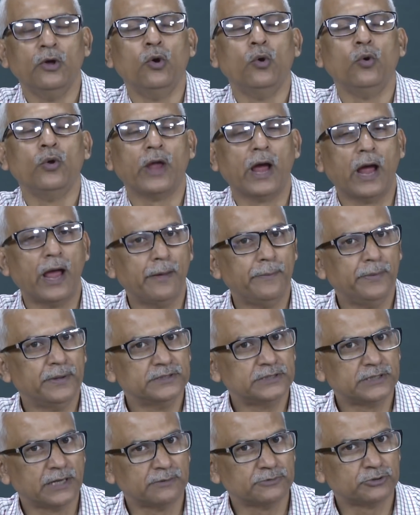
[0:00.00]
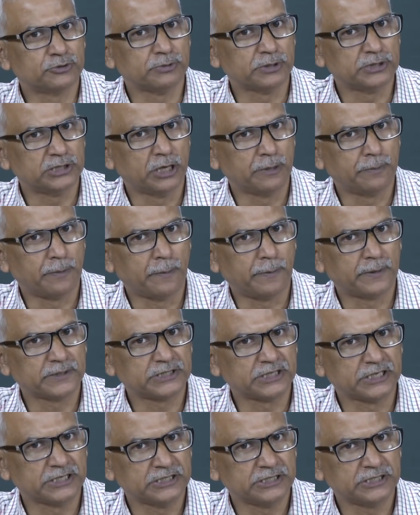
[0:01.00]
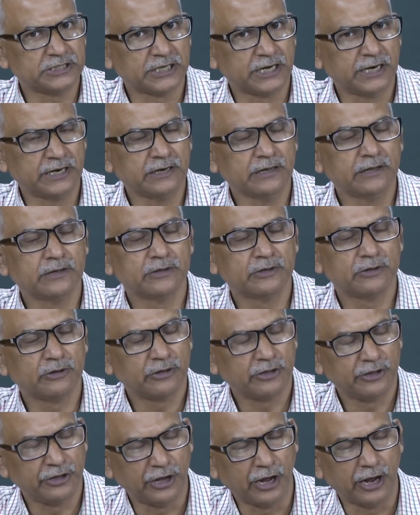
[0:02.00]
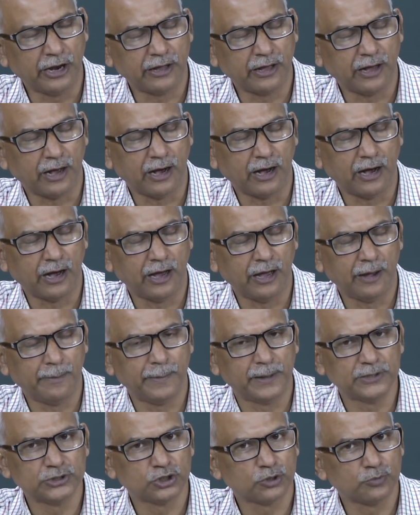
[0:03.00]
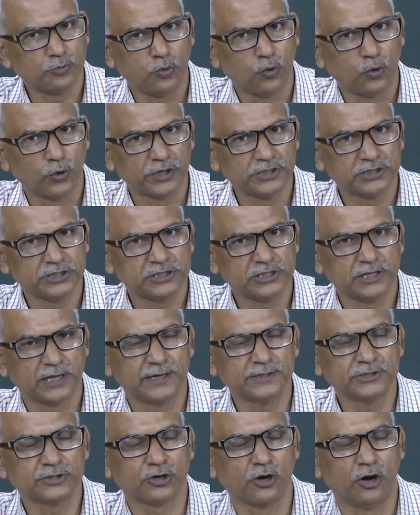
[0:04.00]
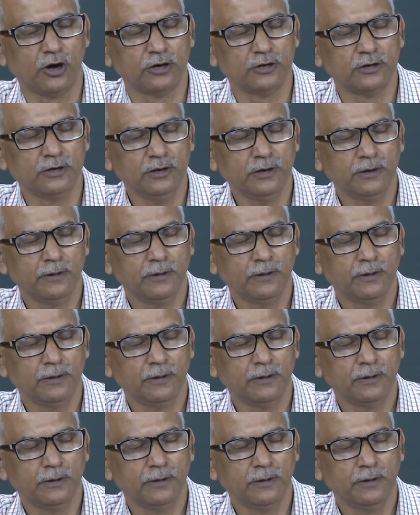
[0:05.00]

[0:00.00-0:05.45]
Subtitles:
we are having some special purpose register. Here I have mentioned 4 registers called